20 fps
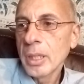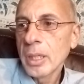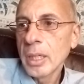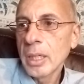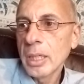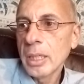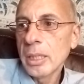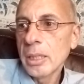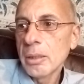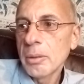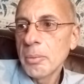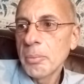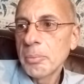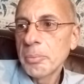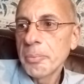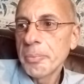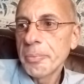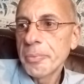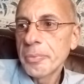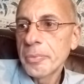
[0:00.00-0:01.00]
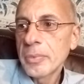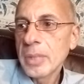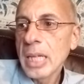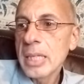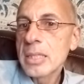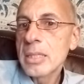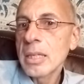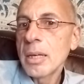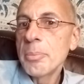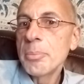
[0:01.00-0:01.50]
um,
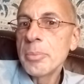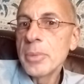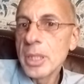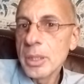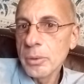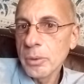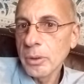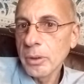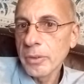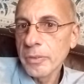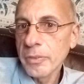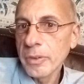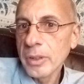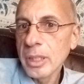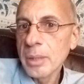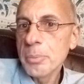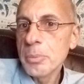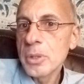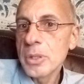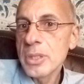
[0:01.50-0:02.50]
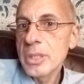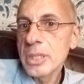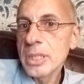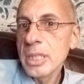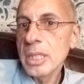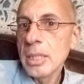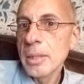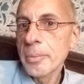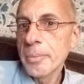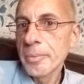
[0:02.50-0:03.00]
that's a mirror for him to
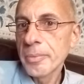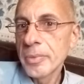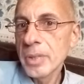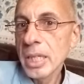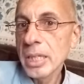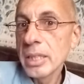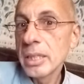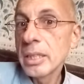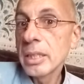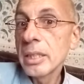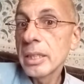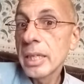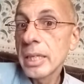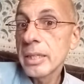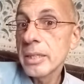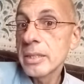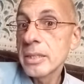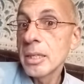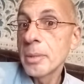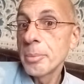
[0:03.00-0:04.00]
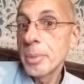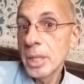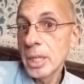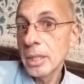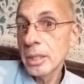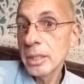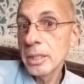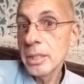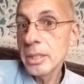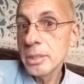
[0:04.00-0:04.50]
see that he didn't get his
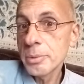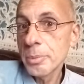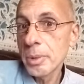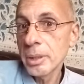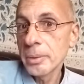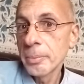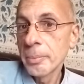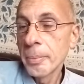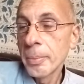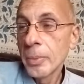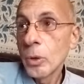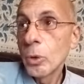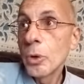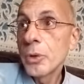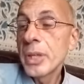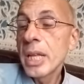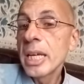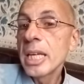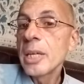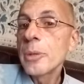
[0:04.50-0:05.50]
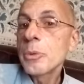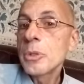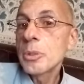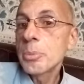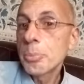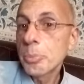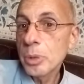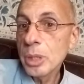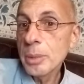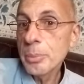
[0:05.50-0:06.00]
symbiotic needs met, or that he was
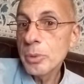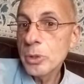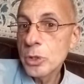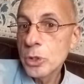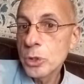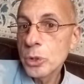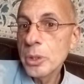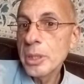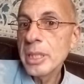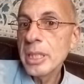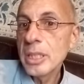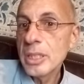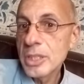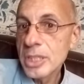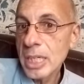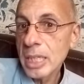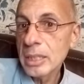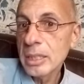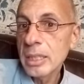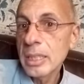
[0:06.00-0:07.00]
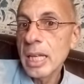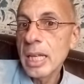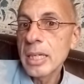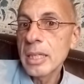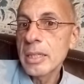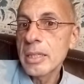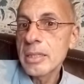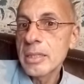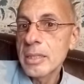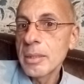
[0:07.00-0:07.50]
prematurely ejected out
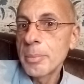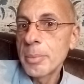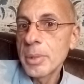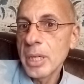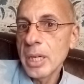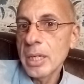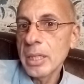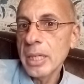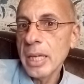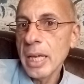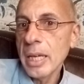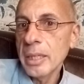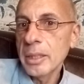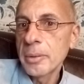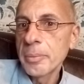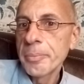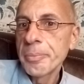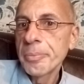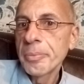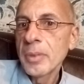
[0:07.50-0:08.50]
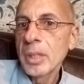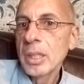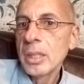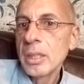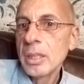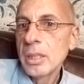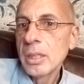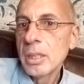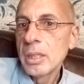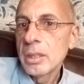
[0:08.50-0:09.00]
of the symbiotic egg.
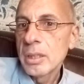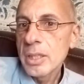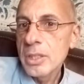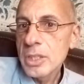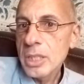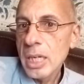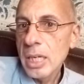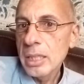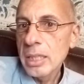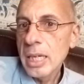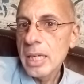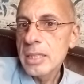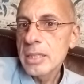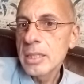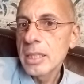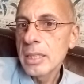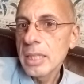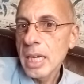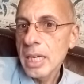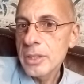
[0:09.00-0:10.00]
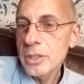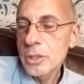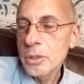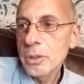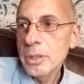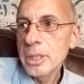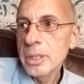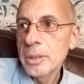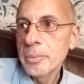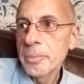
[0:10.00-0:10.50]
The child has to
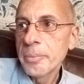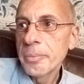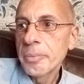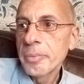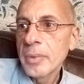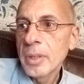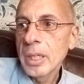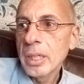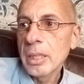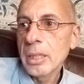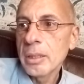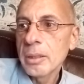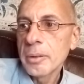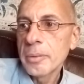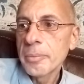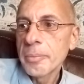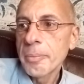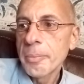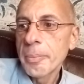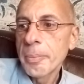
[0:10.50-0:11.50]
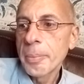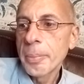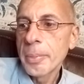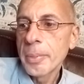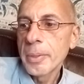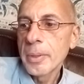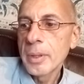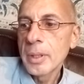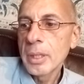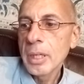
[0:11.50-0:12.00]
naturally um,
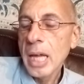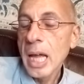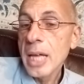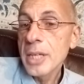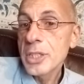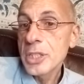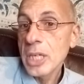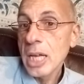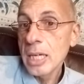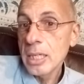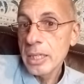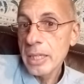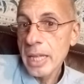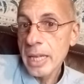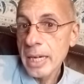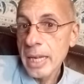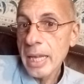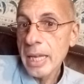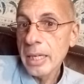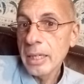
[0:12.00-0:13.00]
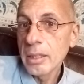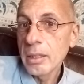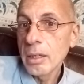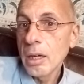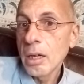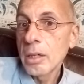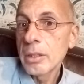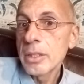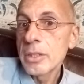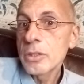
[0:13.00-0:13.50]
hatch out of that egg
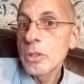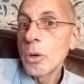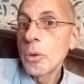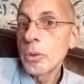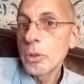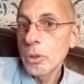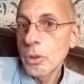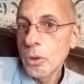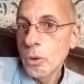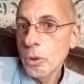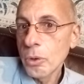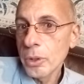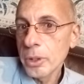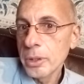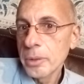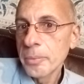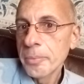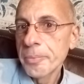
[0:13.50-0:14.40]
on his own accord